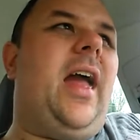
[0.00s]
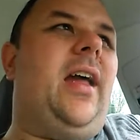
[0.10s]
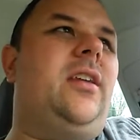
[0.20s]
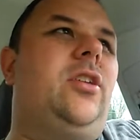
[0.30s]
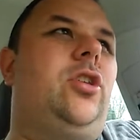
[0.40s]

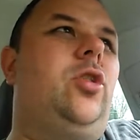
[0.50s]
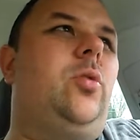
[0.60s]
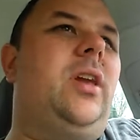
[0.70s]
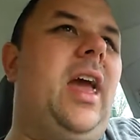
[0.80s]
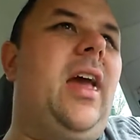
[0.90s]
and
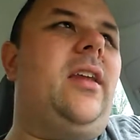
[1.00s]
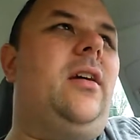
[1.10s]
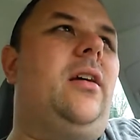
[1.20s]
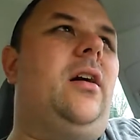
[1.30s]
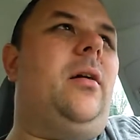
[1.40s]
you get
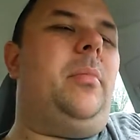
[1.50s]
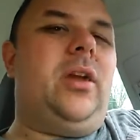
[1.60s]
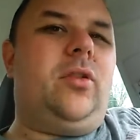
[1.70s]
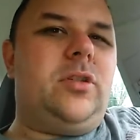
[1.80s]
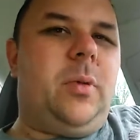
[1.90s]
a
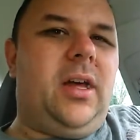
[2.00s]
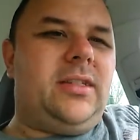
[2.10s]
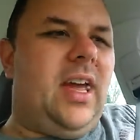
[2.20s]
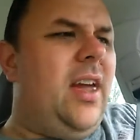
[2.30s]
big response.